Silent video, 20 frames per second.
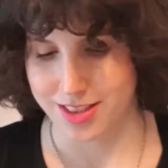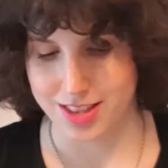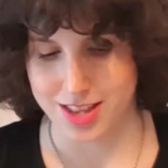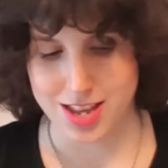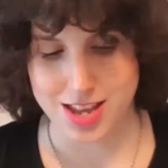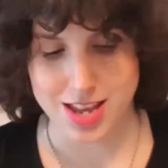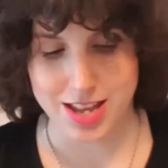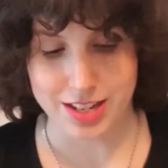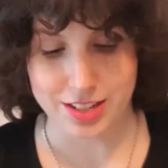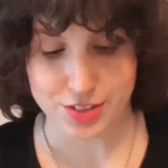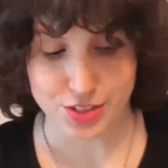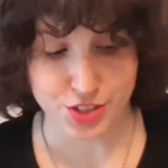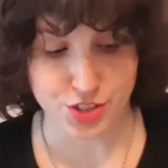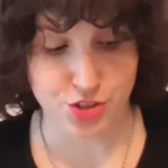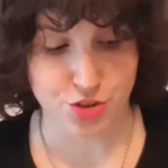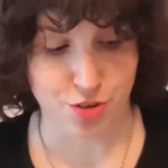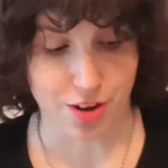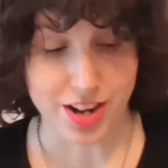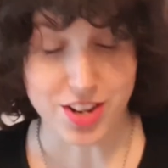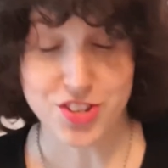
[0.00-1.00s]
the
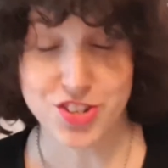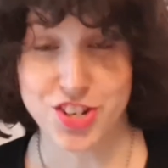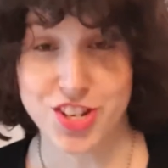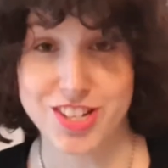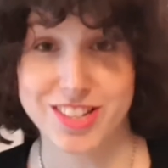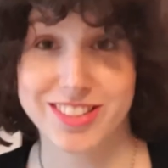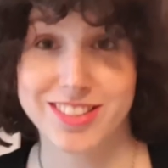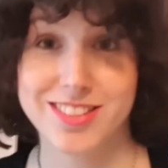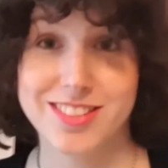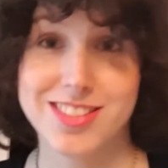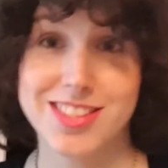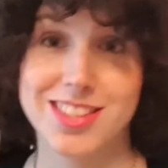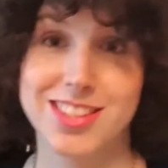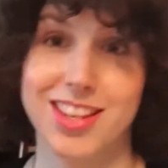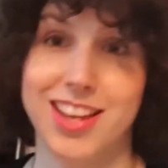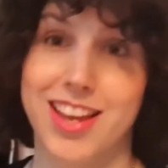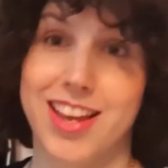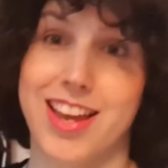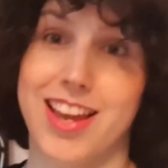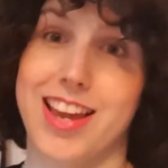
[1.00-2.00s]

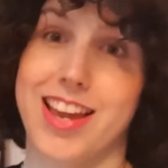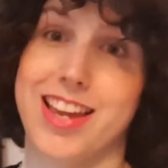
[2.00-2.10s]
illustrations